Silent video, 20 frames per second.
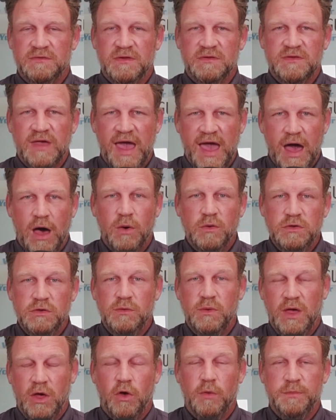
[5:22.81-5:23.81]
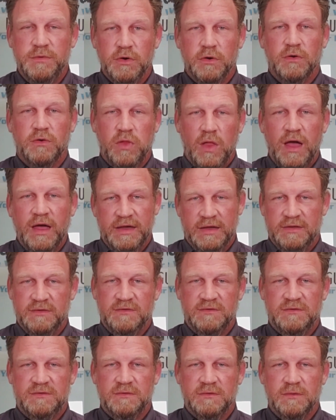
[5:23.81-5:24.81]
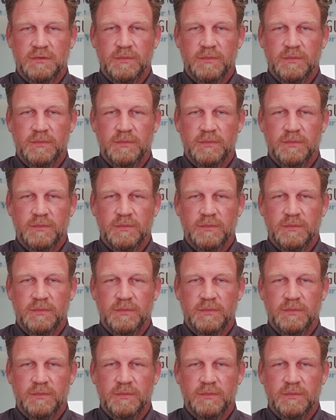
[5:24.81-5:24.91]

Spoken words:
It's how you help your clients.